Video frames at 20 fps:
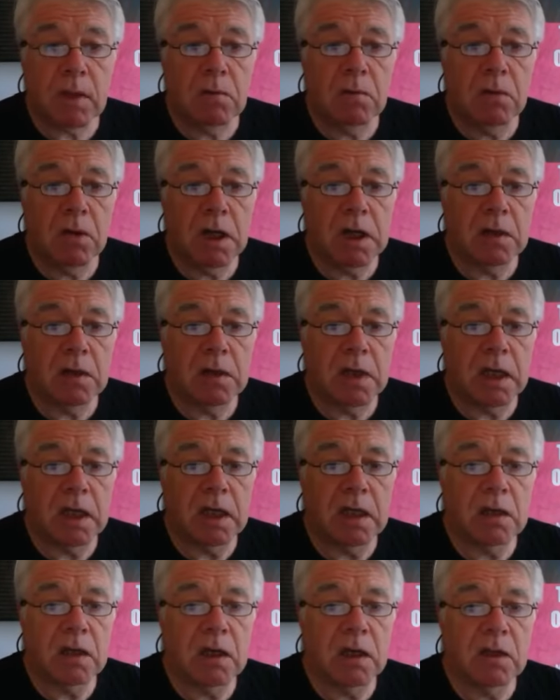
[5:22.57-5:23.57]
Right,
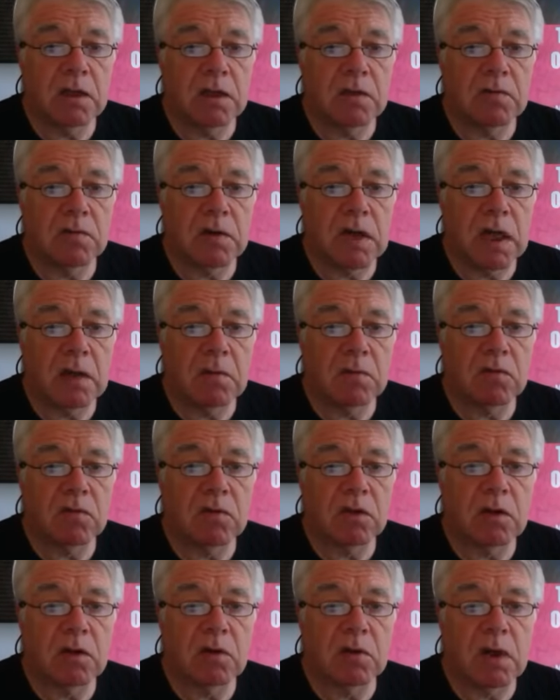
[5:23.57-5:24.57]
okay, don't forget,
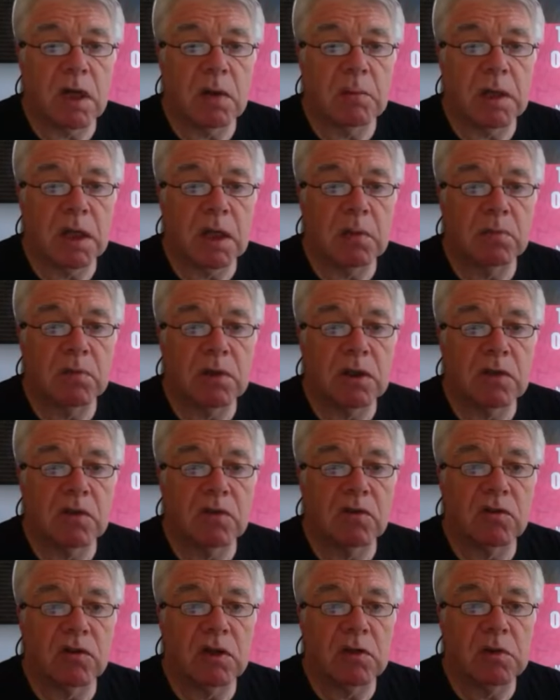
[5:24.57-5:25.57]
coming up in
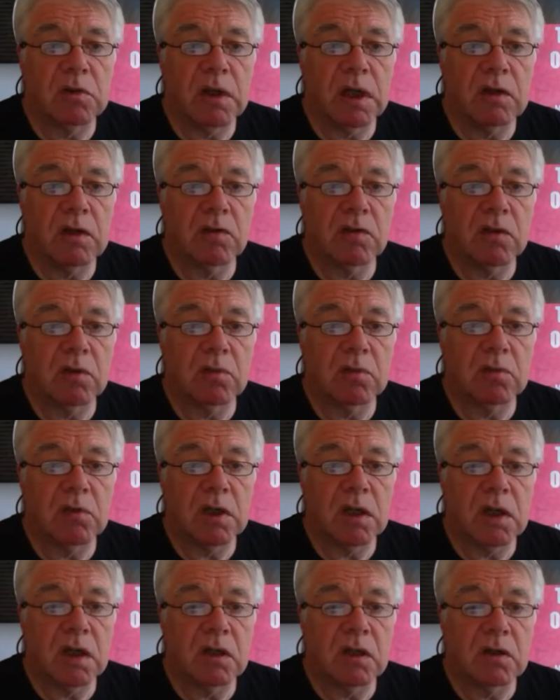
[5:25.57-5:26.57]
the show later,
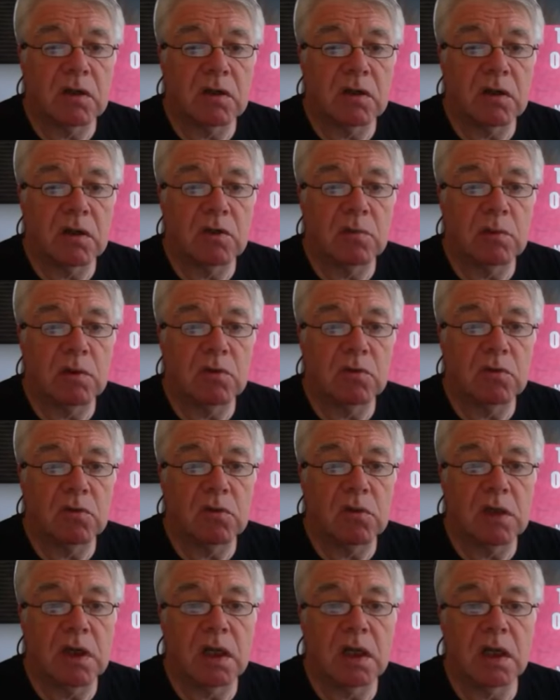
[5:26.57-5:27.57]
we are going to be
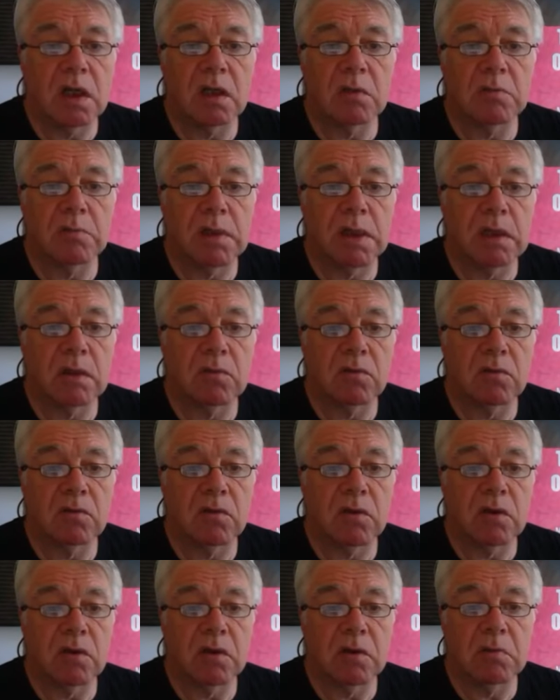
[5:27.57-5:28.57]
talking
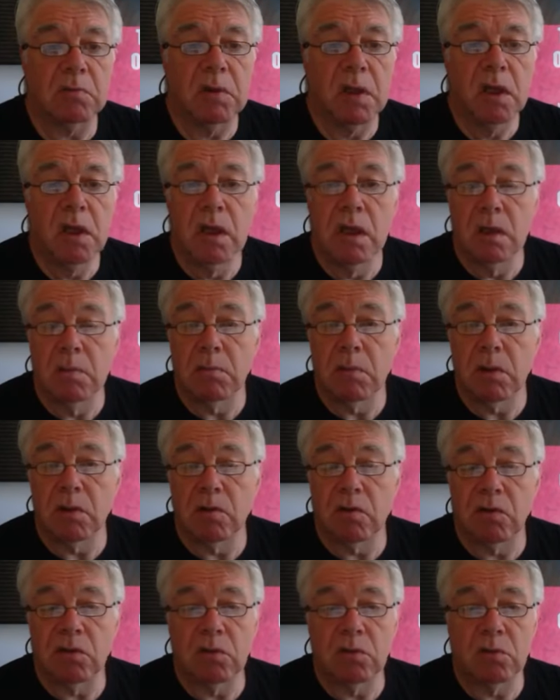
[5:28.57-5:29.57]
about
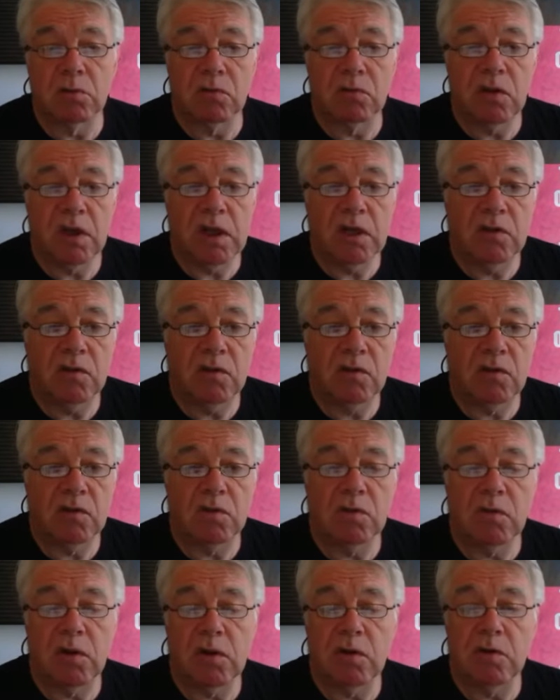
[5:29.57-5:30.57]
motorcycle
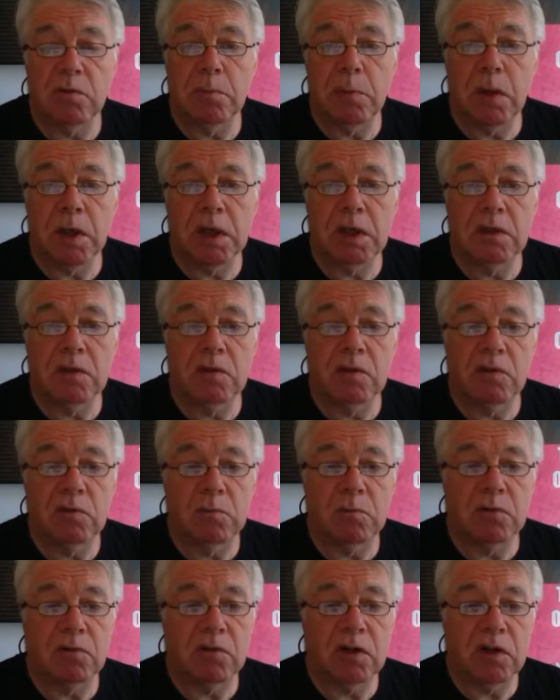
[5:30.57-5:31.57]
tests, French bikers
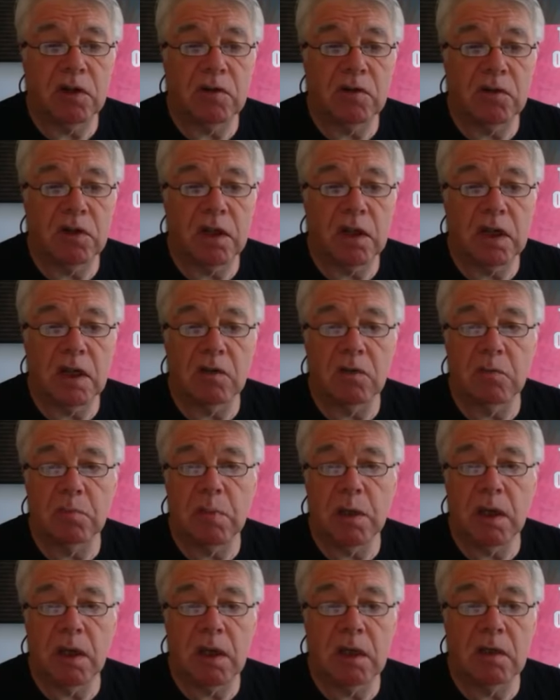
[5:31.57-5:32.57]
protesting against
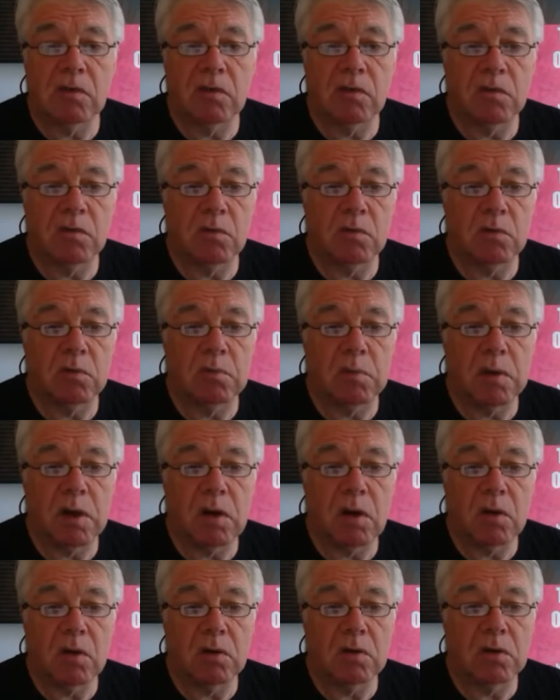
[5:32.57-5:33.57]
pay to
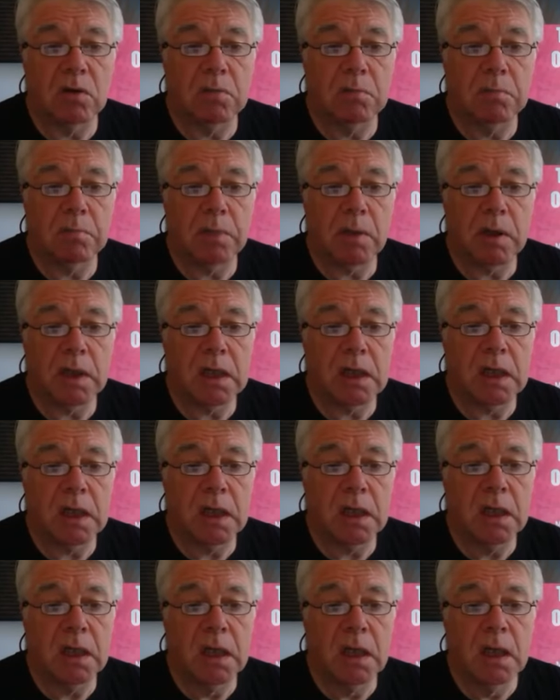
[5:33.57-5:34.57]
park
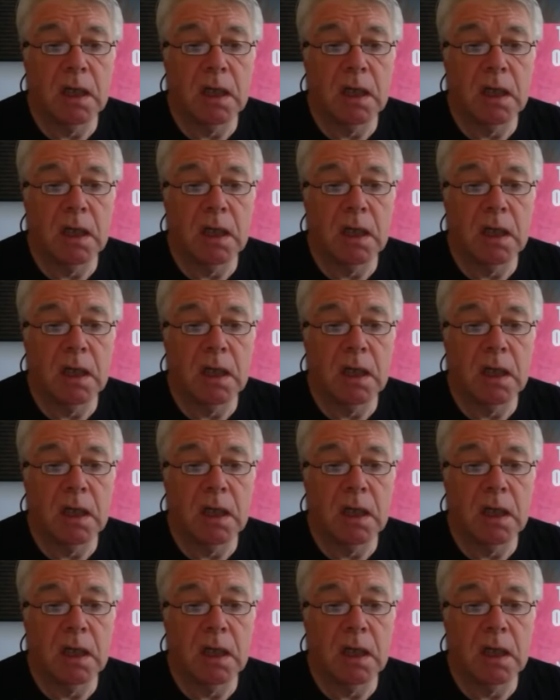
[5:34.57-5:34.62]
biking,